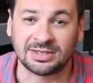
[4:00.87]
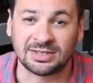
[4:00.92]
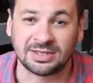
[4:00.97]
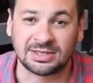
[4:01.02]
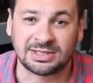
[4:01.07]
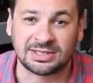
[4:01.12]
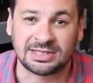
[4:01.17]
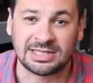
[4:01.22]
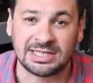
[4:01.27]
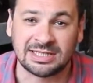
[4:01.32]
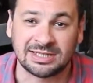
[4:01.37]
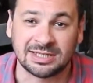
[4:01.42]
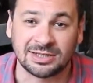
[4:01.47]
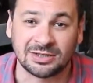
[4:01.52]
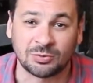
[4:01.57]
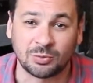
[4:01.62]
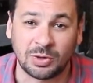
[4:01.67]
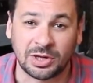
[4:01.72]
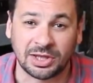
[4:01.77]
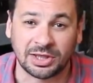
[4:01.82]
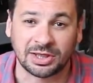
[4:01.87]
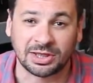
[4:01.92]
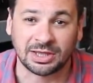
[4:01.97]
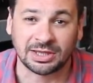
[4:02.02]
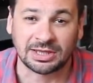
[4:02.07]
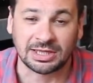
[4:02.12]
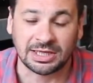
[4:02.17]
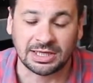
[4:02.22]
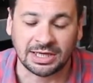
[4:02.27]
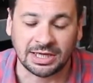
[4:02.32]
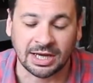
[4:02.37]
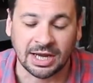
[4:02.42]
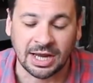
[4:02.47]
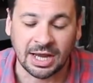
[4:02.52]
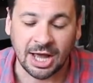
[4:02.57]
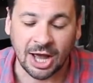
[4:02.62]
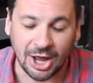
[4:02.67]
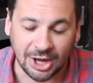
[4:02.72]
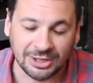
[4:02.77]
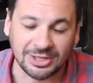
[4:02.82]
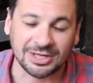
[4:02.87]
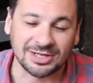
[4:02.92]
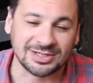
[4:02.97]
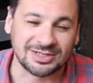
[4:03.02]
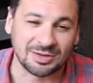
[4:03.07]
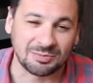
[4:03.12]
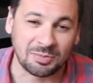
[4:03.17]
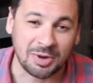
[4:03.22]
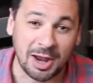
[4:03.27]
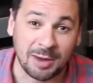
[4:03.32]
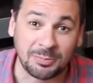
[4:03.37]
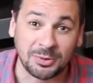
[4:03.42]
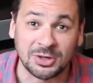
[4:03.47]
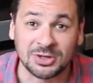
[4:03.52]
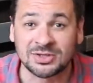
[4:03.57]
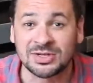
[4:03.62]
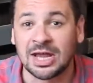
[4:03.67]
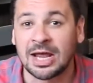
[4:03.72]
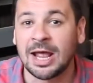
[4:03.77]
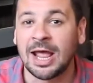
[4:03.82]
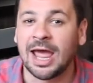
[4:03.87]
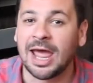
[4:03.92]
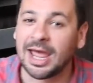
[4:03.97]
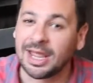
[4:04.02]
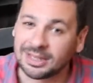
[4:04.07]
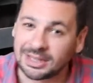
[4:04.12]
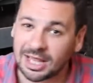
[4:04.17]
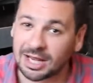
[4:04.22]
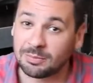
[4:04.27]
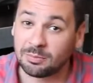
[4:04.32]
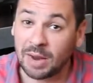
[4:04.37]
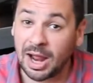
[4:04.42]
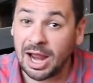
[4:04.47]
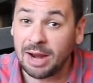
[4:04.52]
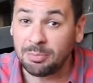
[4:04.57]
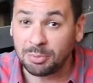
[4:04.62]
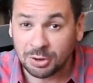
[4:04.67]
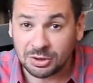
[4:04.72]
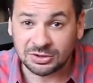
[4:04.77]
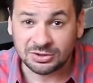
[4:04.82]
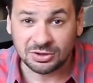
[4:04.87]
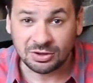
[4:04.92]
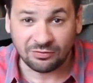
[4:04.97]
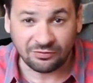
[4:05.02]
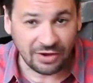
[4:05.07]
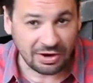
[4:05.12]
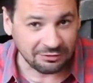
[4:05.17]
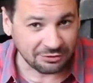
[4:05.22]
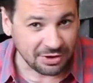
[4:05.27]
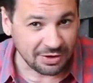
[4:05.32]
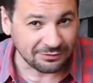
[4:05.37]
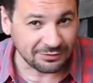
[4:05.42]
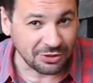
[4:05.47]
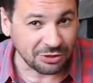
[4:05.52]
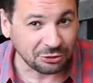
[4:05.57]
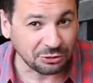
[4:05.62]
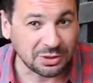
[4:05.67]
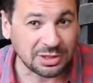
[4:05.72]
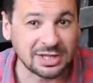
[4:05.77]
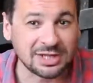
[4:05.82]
seasoned with the onions and peppers. And then my personal favorite of the three